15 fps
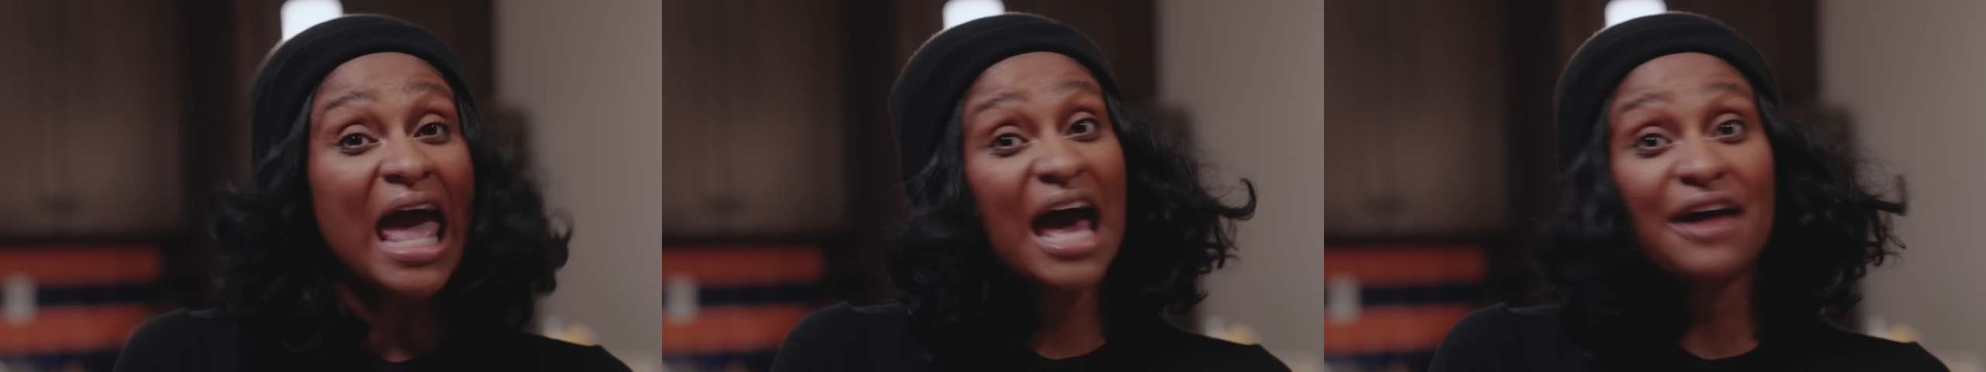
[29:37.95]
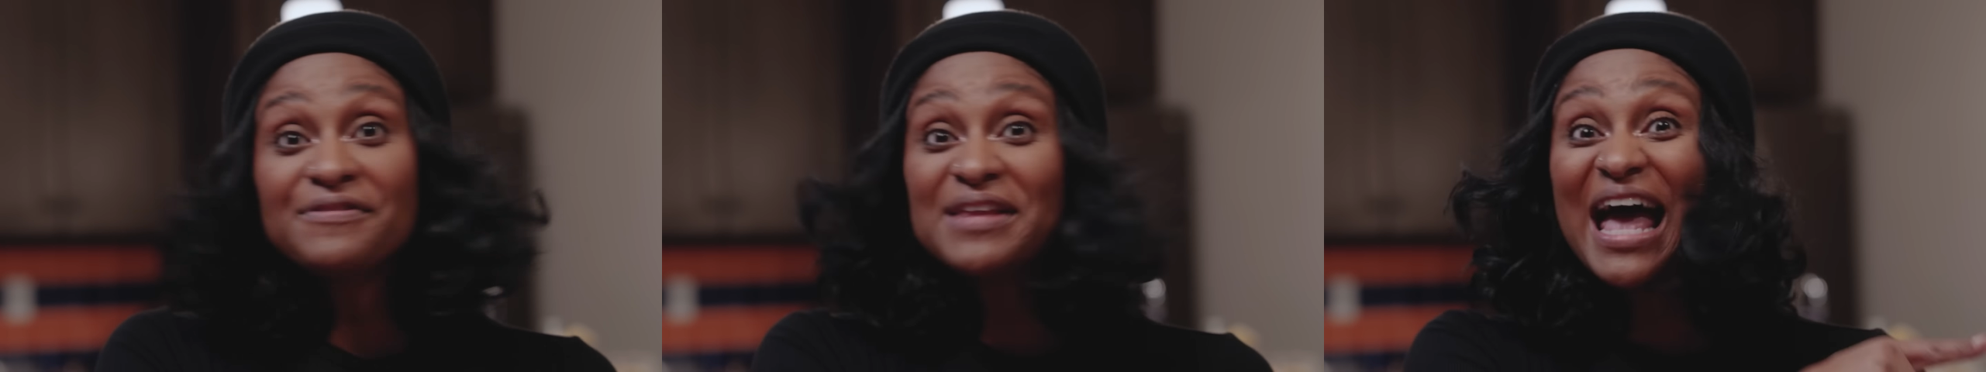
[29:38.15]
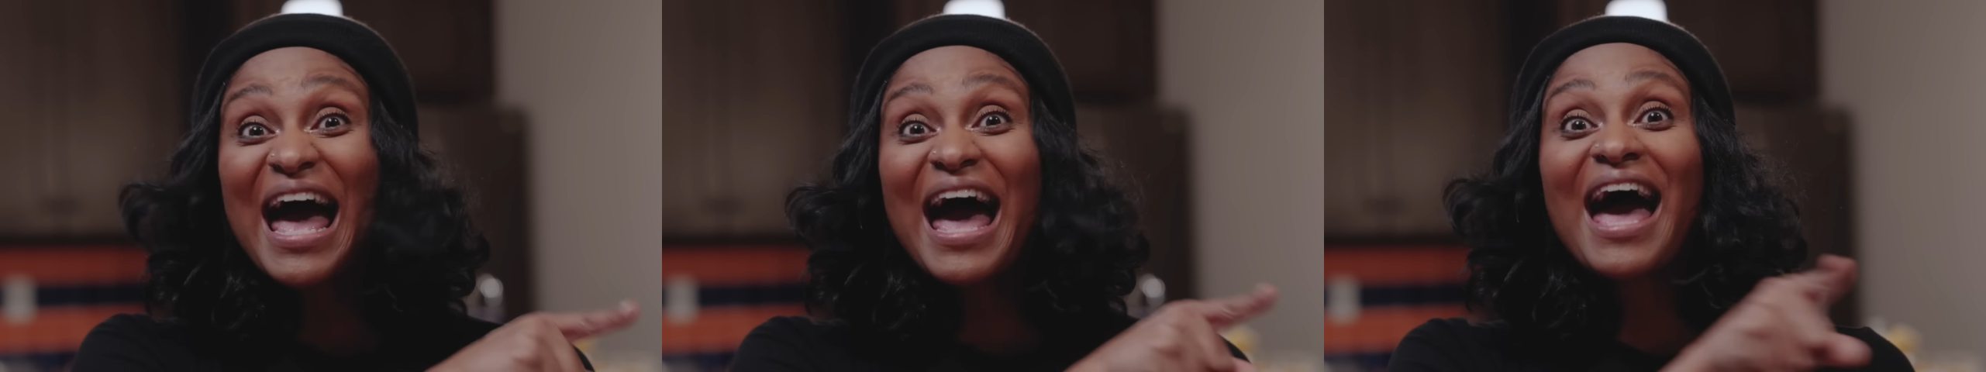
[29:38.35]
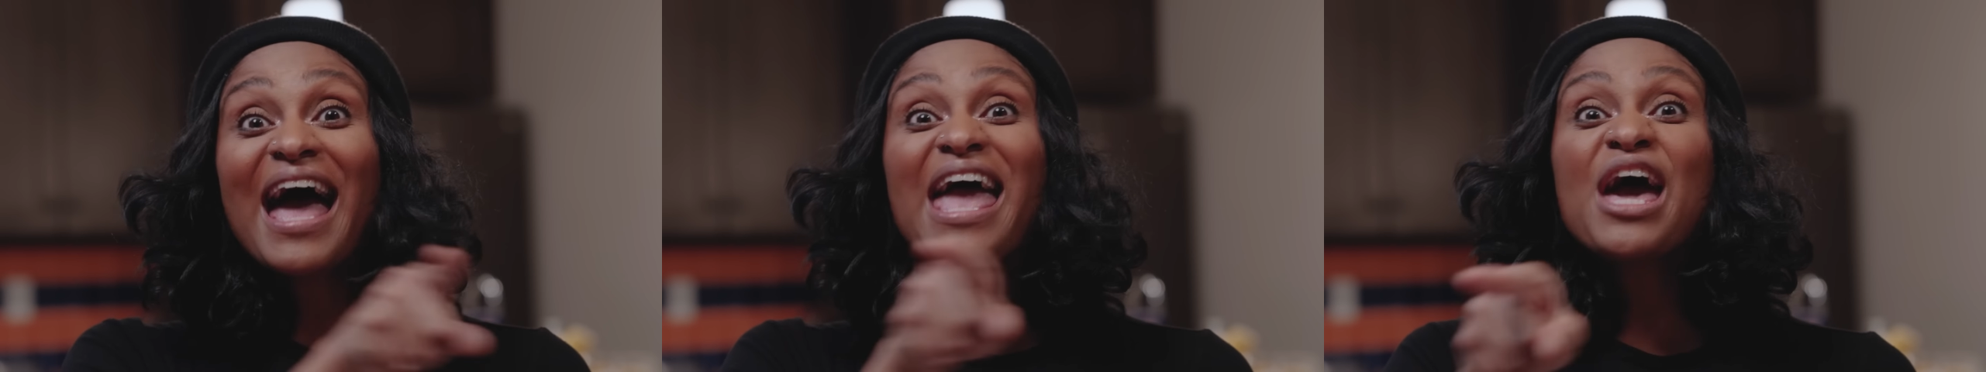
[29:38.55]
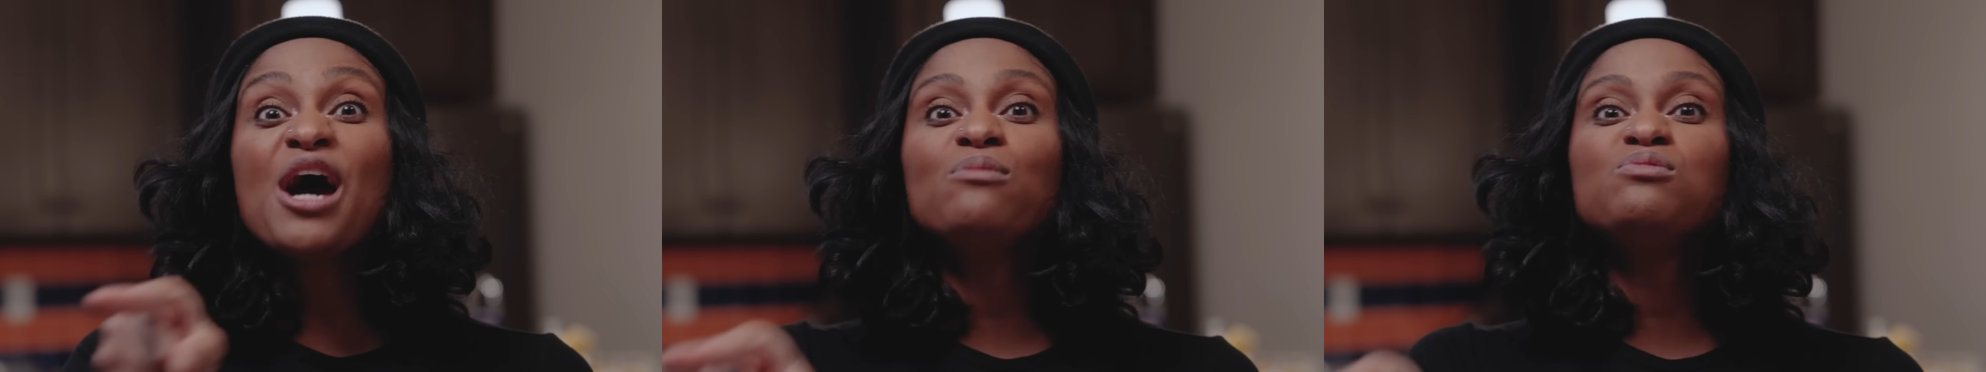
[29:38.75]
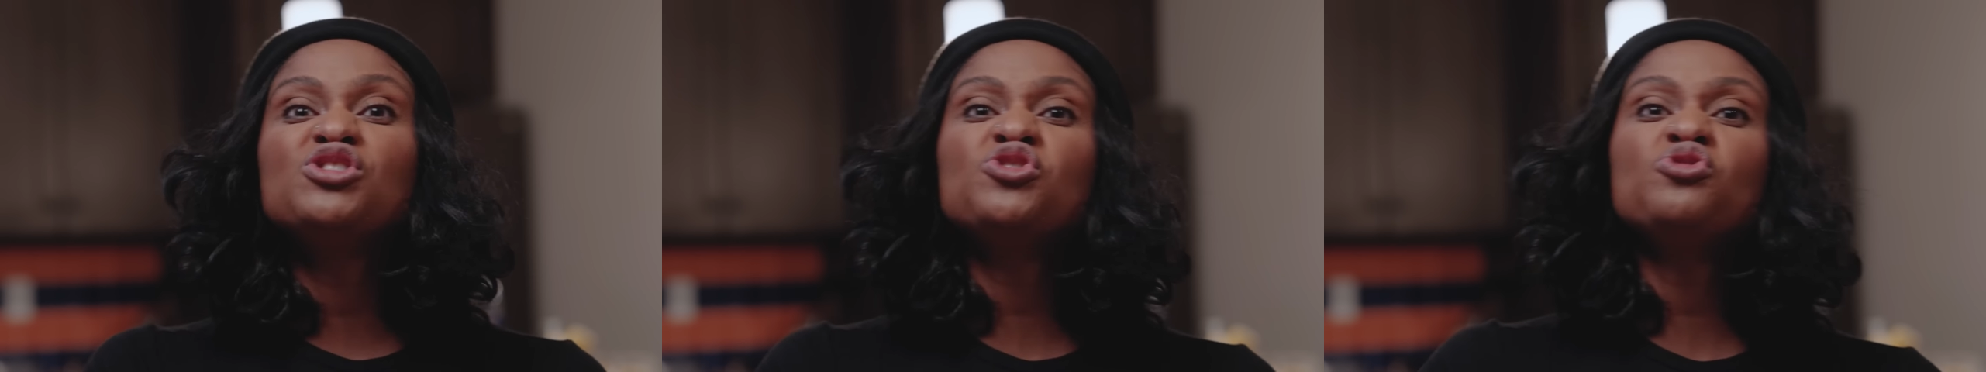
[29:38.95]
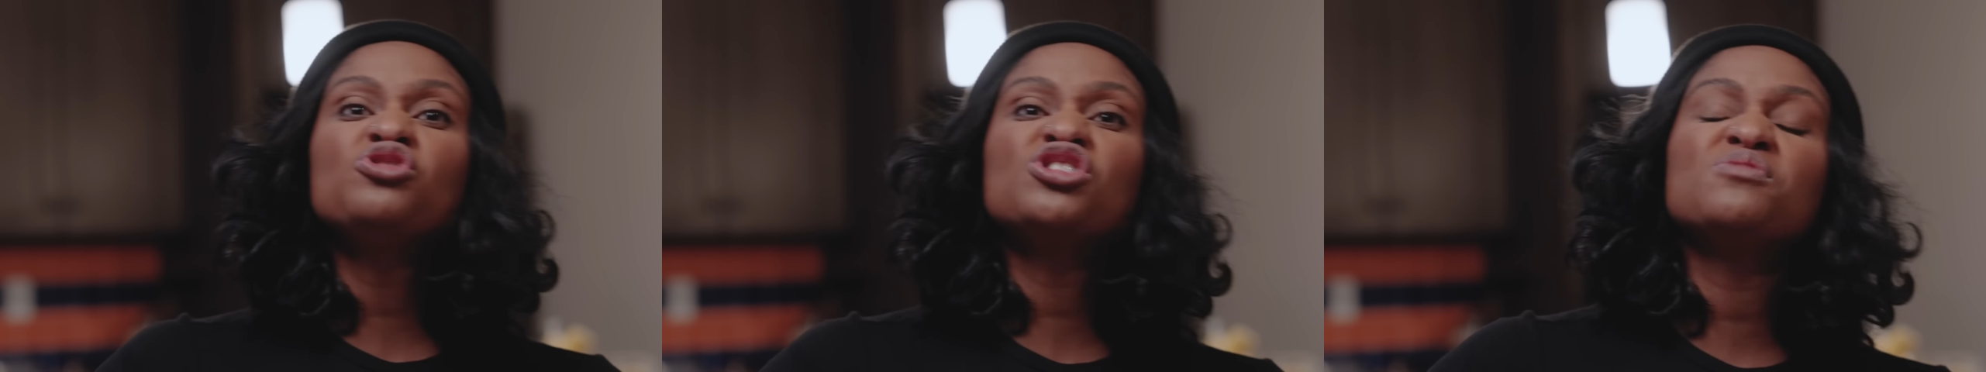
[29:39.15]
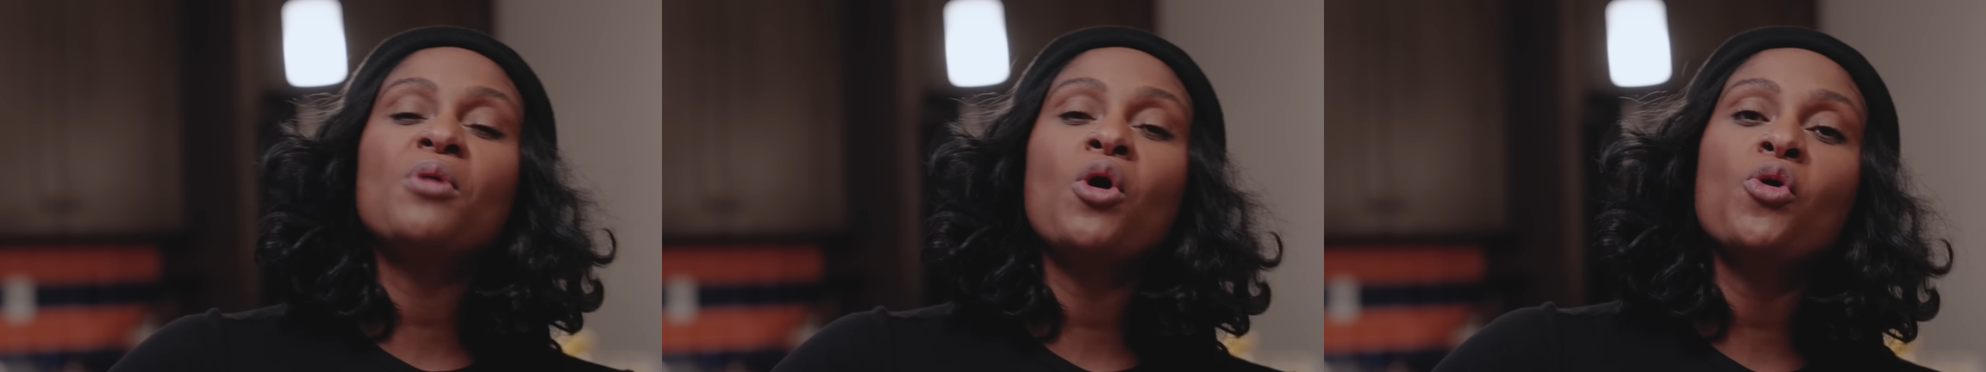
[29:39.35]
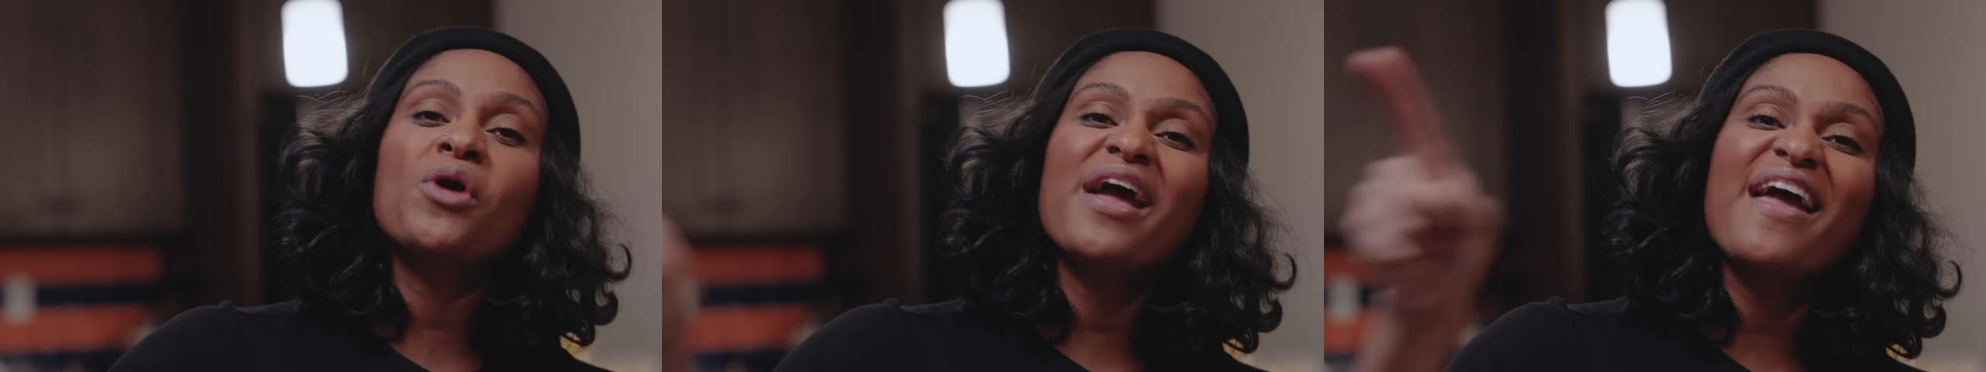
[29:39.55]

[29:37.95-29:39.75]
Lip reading: After I helped you smoke